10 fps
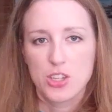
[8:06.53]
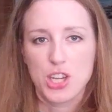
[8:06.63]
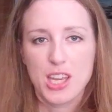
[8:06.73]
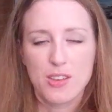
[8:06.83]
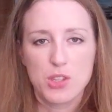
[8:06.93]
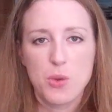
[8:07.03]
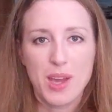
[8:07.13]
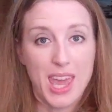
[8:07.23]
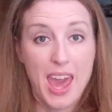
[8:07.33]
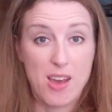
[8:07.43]
she gives
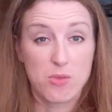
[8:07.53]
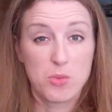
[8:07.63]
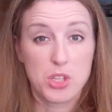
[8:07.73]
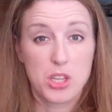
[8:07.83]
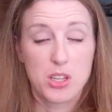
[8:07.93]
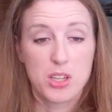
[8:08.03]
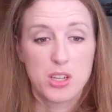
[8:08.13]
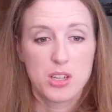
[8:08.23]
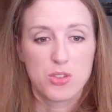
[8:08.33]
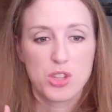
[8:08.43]
you a count
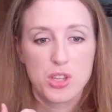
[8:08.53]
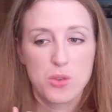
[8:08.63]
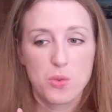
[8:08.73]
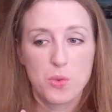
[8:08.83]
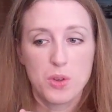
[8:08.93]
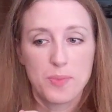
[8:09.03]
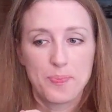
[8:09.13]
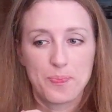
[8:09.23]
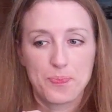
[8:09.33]
to